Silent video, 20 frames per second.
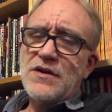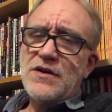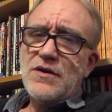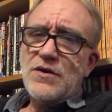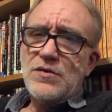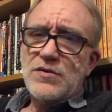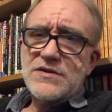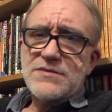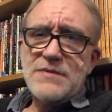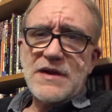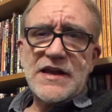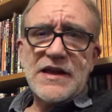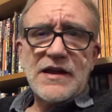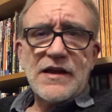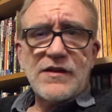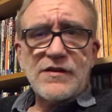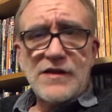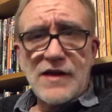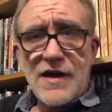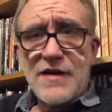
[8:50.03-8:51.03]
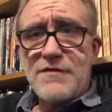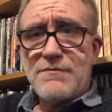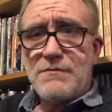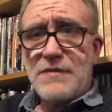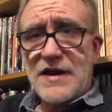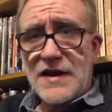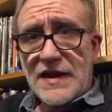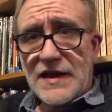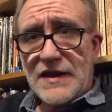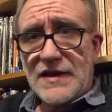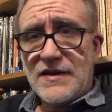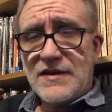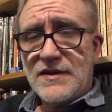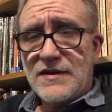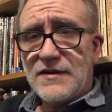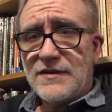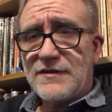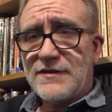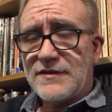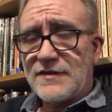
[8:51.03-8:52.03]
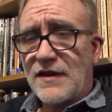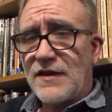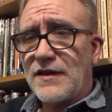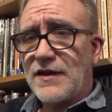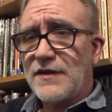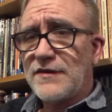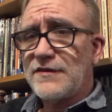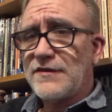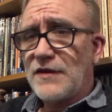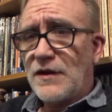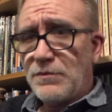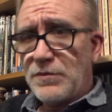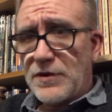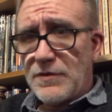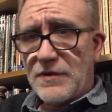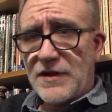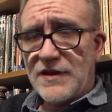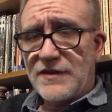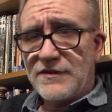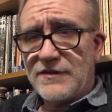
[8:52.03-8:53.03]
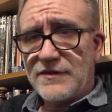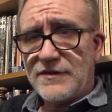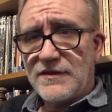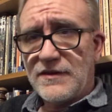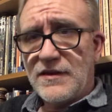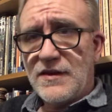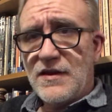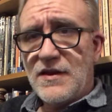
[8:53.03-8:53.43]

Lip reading: who was making a lot of money selling supplements